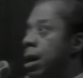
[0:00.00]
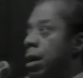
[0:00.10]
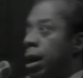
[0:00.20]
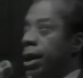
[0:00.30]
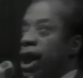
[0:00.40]

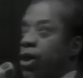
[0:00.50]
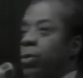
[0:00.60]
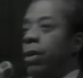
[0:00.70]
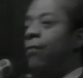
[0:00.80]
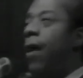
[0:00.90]
The connection
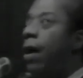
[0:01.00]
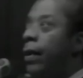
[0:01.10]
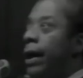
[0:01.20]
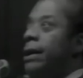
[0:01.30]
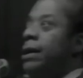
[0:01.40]
between
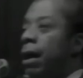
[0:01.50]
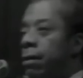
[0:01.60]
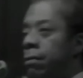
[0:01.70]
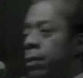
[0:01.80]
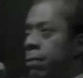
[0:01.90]
father and
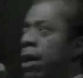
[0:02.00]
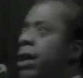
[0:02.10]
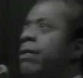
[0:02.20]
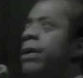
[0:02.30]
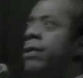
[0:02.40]
son, between
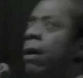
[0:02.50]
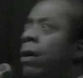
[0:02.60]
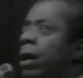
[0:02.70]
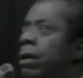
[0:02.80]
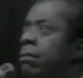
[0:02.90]
mother and
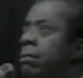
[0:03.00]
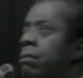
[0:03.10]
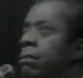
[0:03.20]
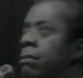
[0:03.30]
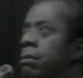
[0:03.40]
daughter,
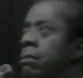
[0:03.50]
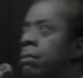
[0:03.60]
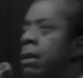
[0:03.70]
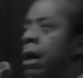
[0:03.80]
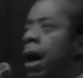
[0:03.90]

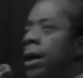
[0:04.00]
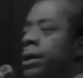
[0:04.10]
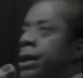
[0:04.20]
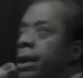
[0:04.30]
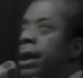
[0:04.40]

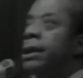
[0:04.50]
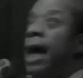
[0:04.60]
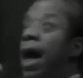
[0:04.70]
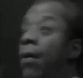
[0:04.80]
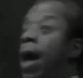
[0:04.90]
until this
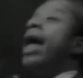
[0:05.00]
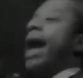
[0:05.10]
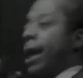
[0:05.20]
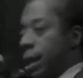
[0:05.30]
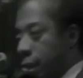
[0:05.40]
hour,
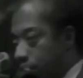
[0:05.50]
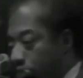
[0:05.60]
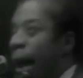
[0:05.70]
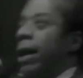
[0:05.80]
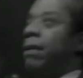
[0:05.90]
and in
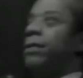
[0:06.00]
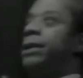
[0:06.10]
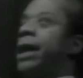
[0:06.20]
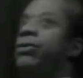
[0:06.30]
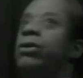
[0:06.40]
spite of the
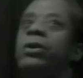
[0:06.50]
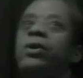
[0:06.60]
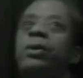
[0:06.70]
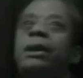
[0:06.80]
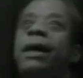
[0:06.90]
danger in
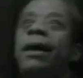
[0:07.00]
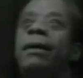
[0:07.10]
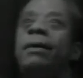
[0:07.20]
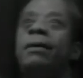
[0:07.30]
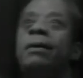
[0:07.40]
which we
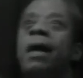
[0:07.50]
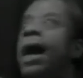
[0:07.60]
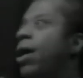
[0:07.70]
stand, and